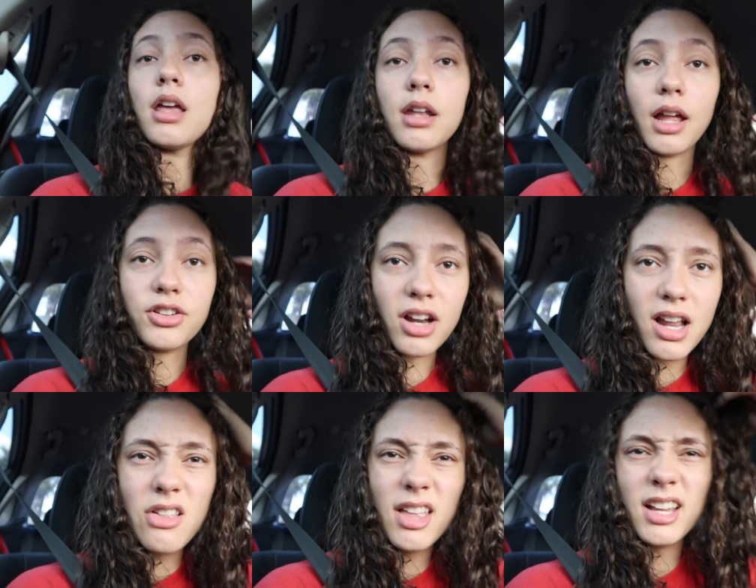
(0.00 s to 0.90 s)
And I tried
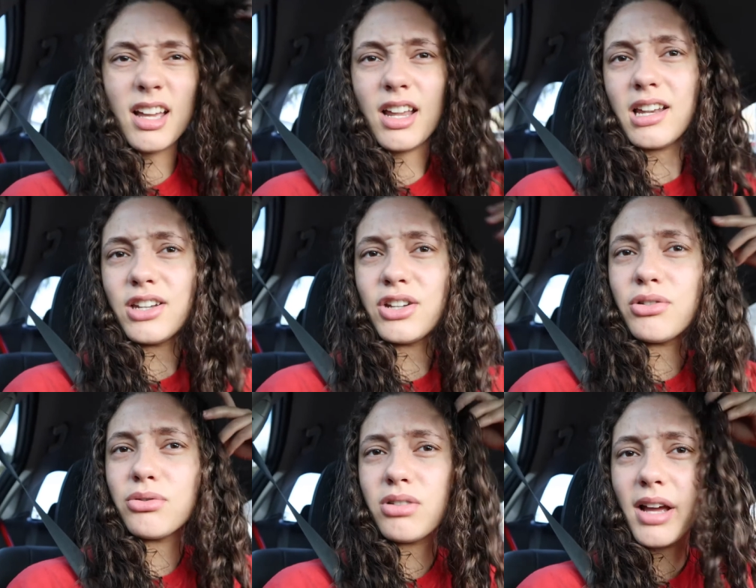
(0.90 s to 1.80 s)
out like
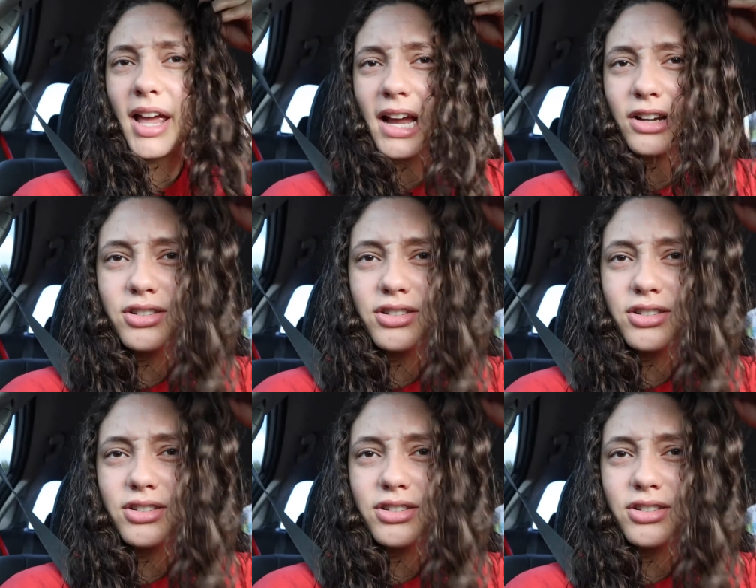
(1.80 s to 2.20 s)
new hair